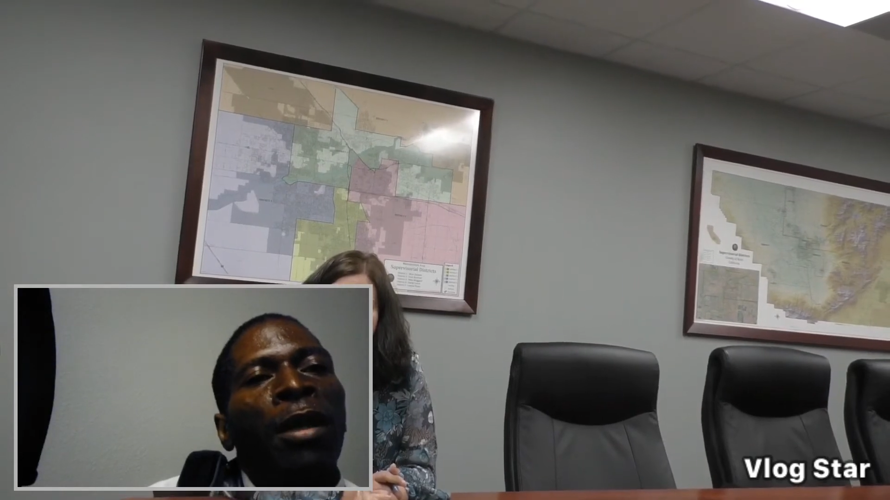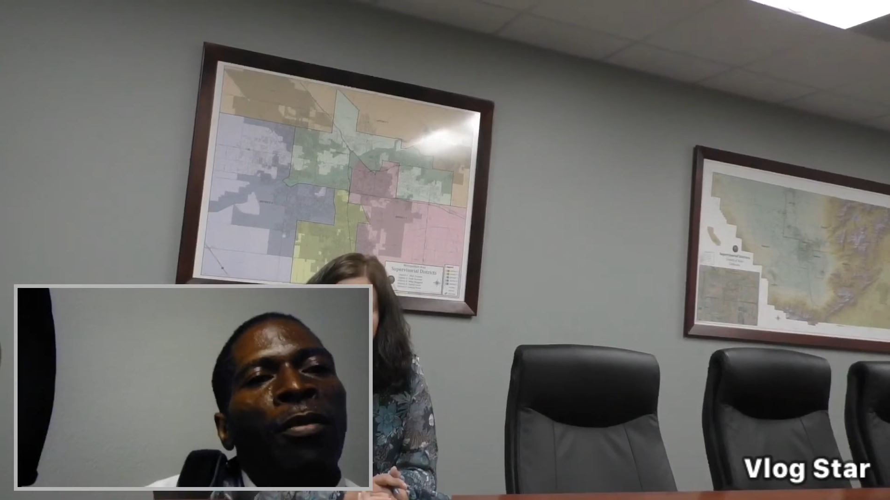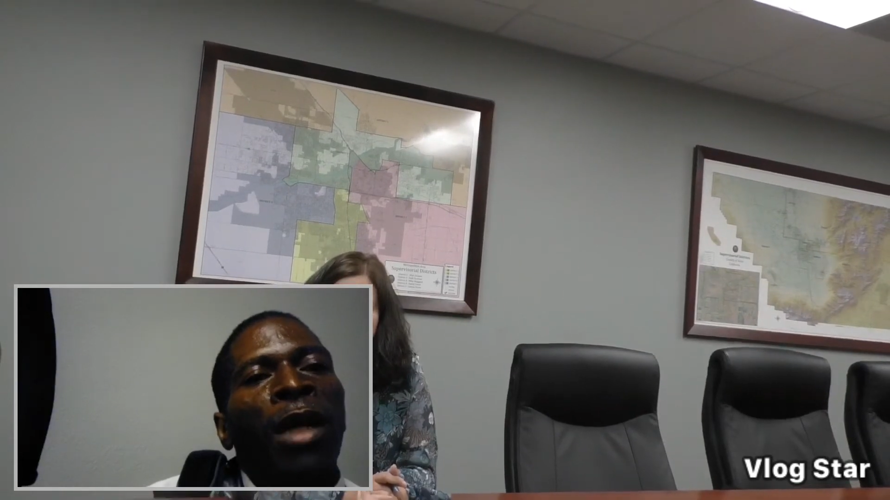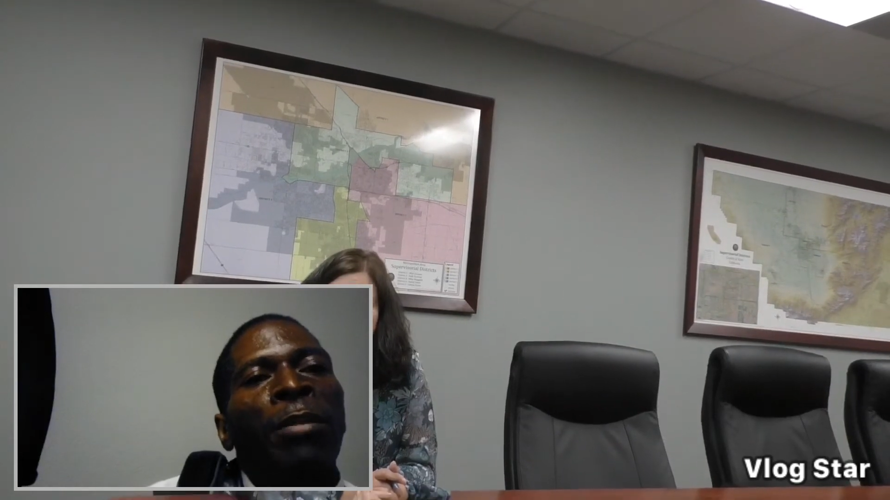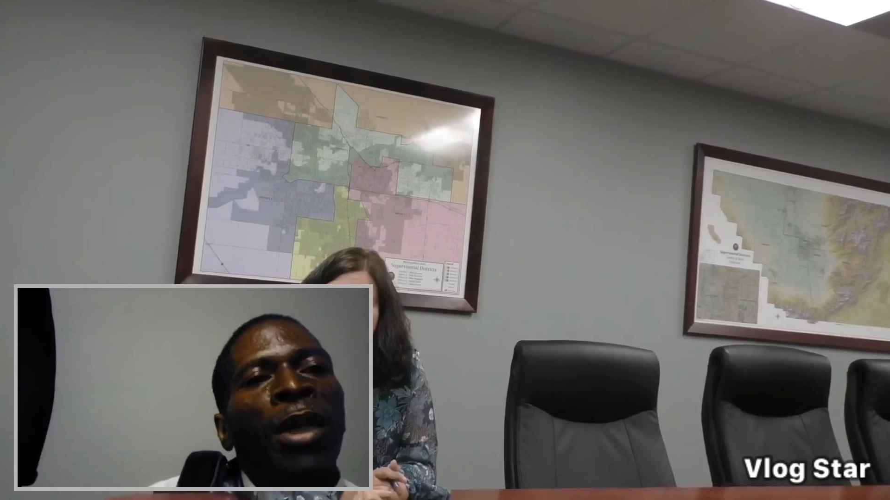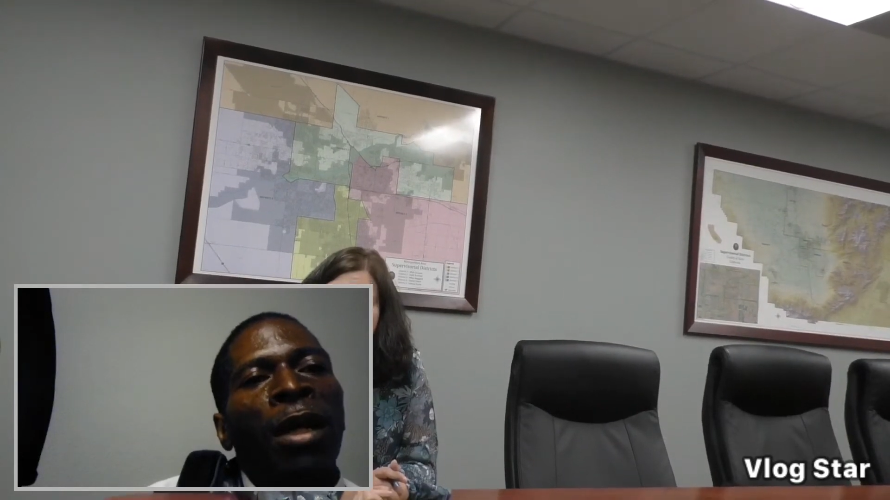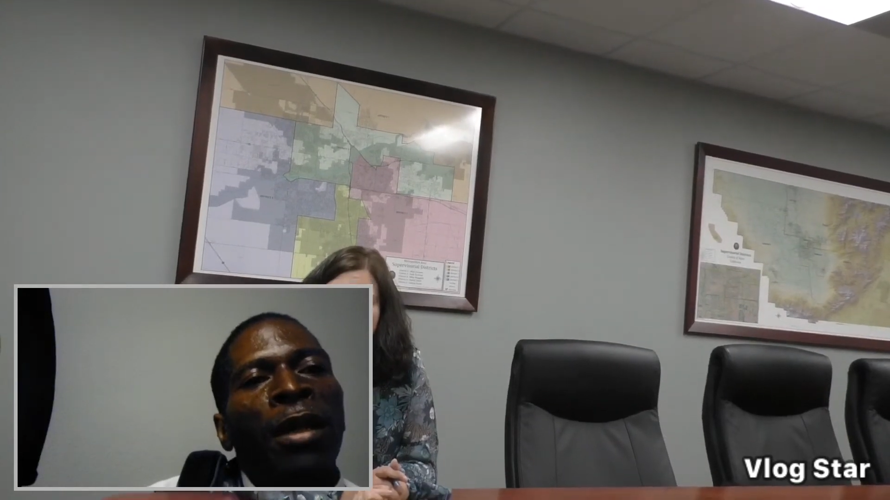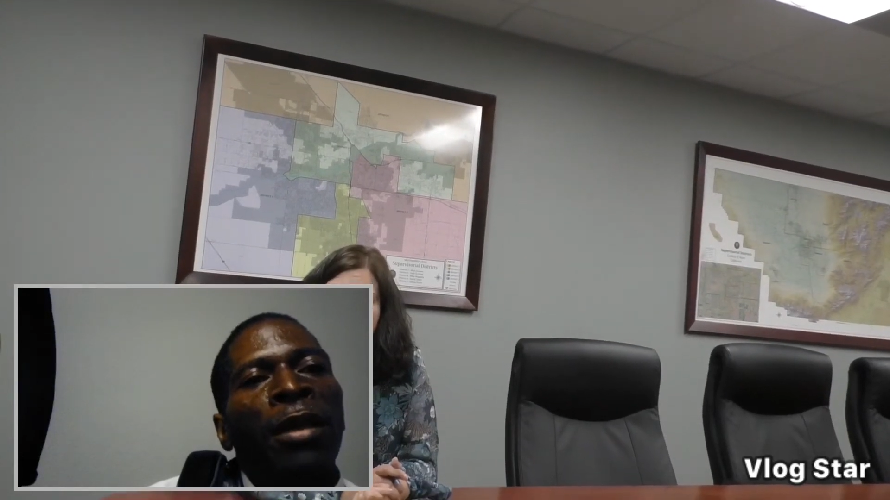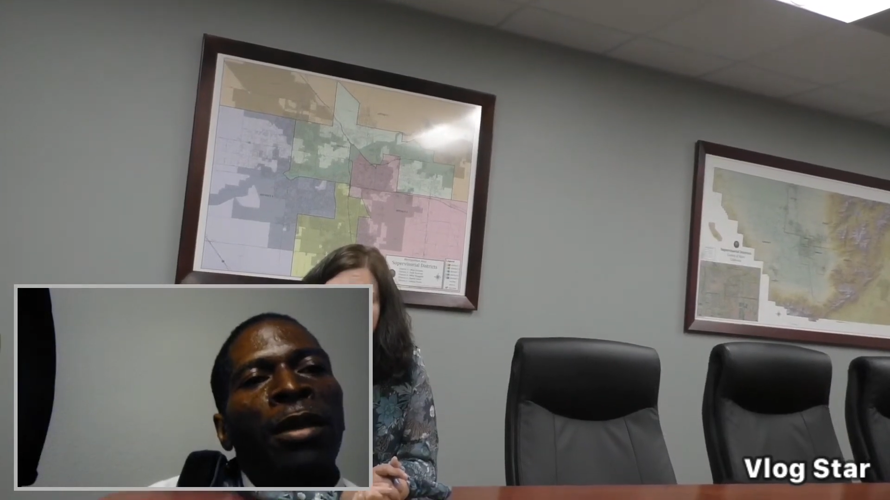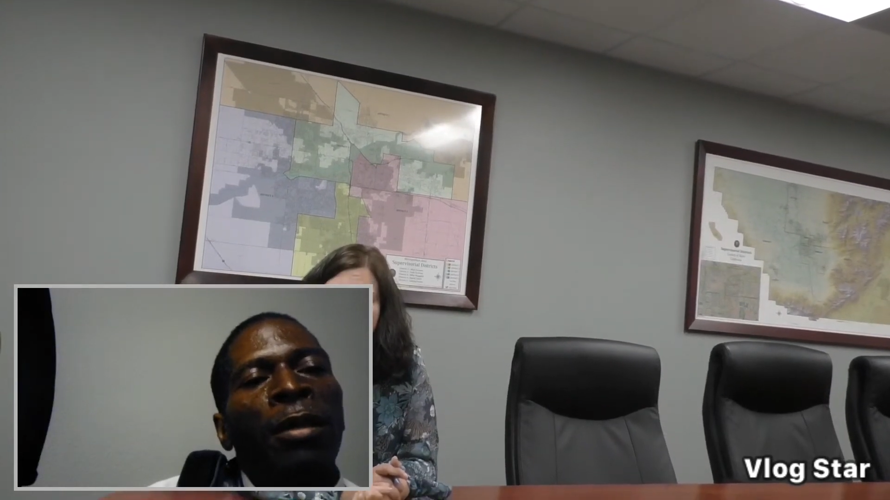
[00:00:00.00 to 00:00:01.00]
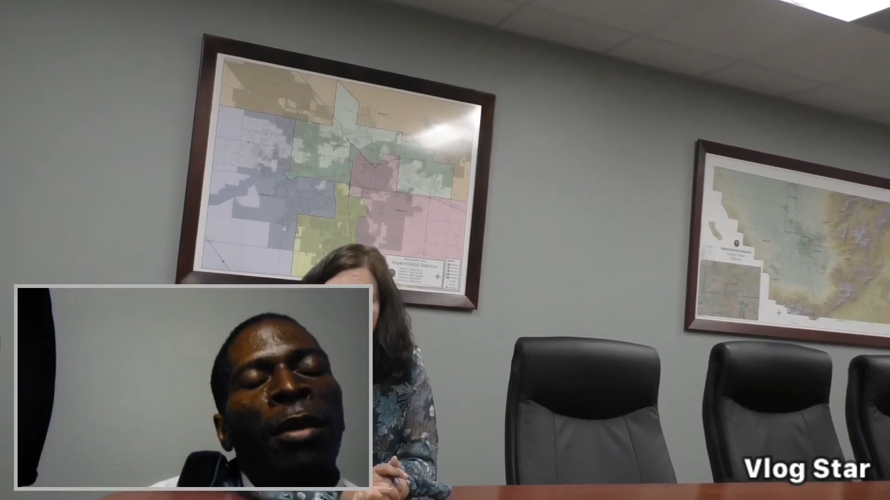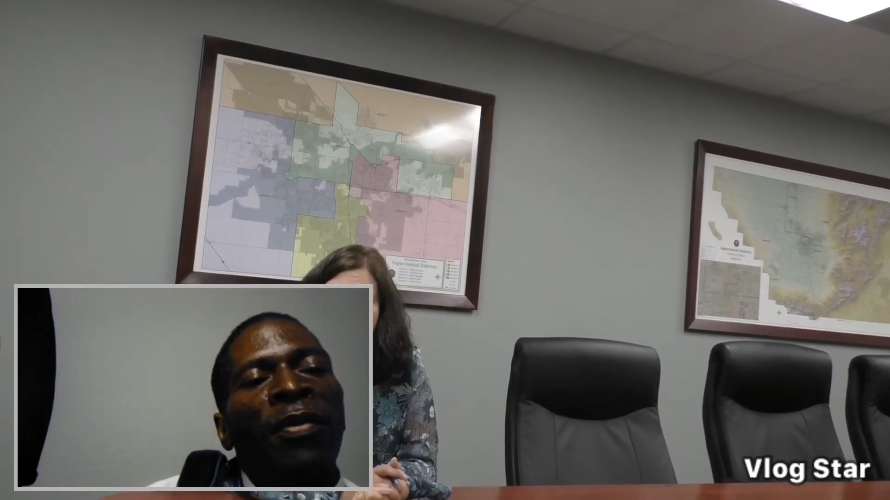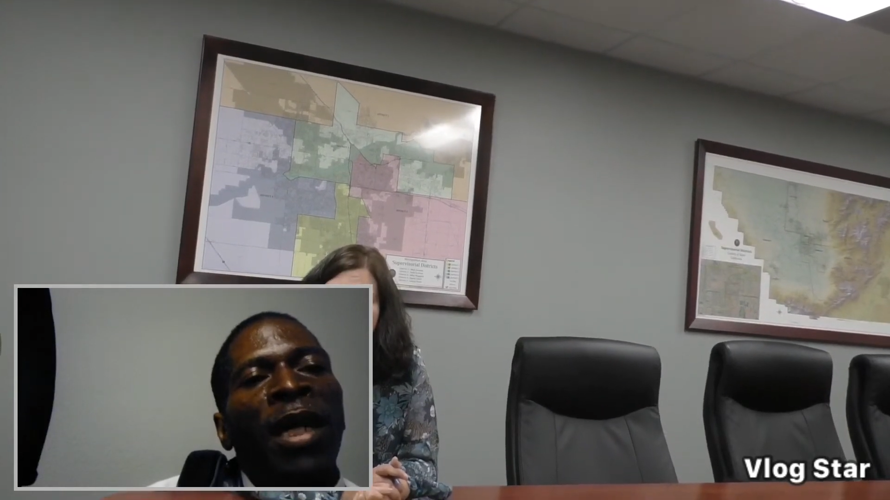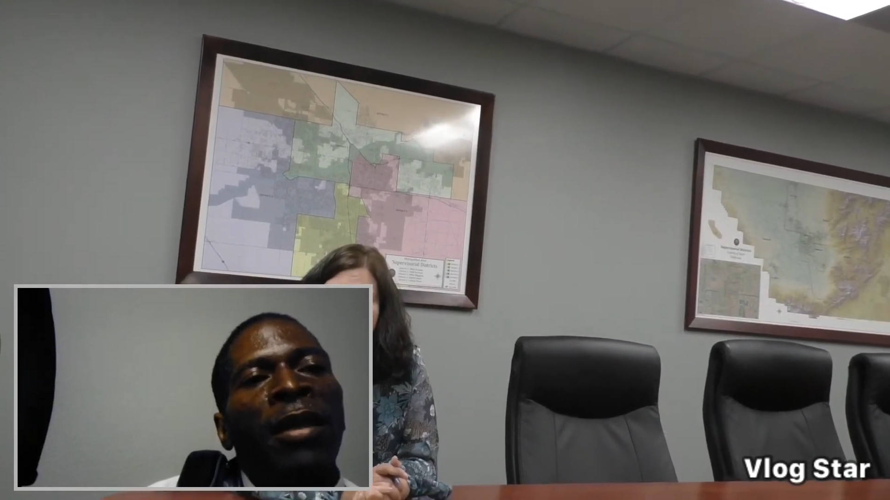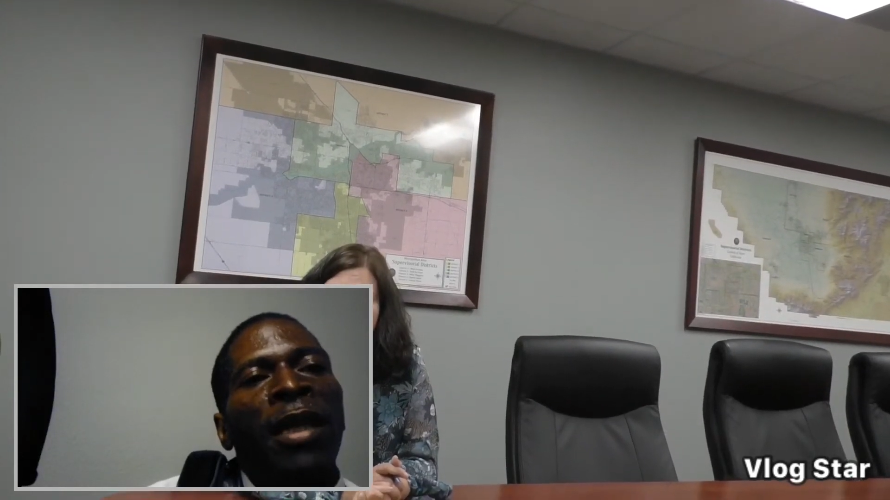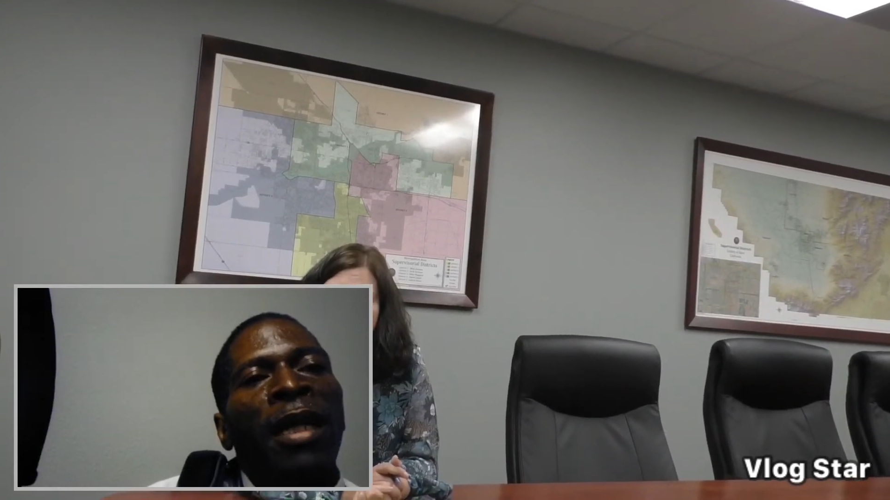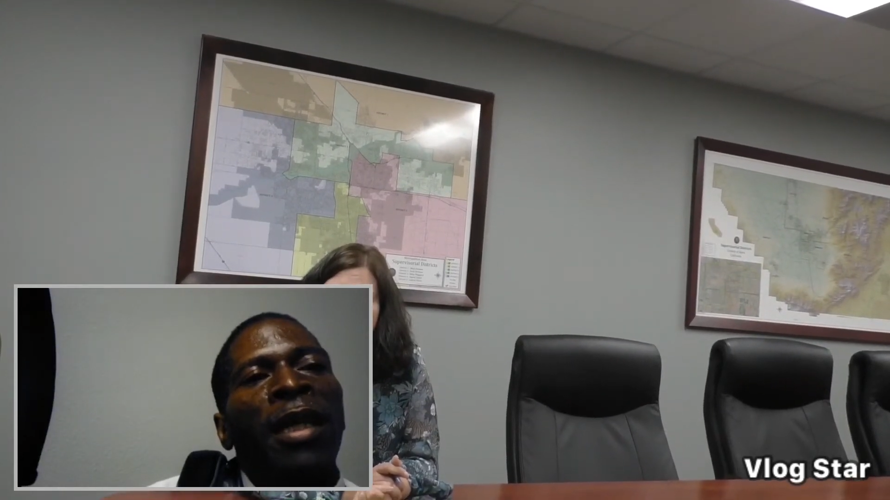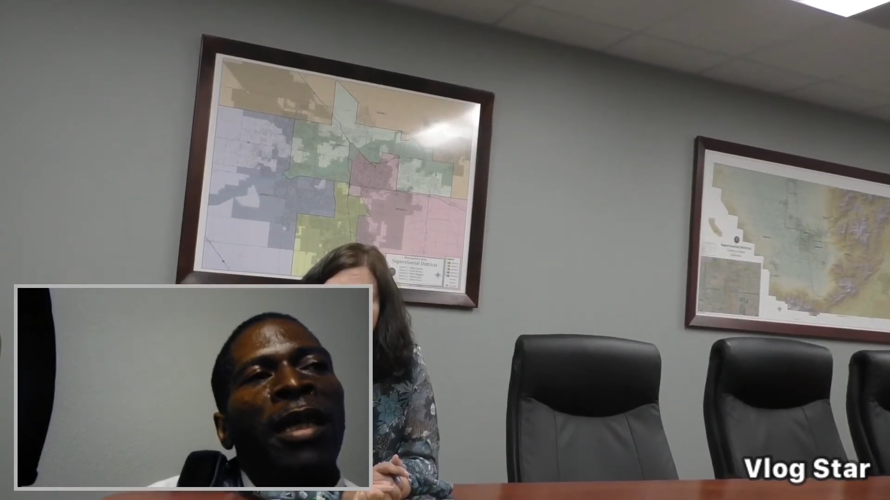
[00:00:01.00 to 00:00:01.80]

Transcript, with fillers: when I'm talking to the supervisor down there,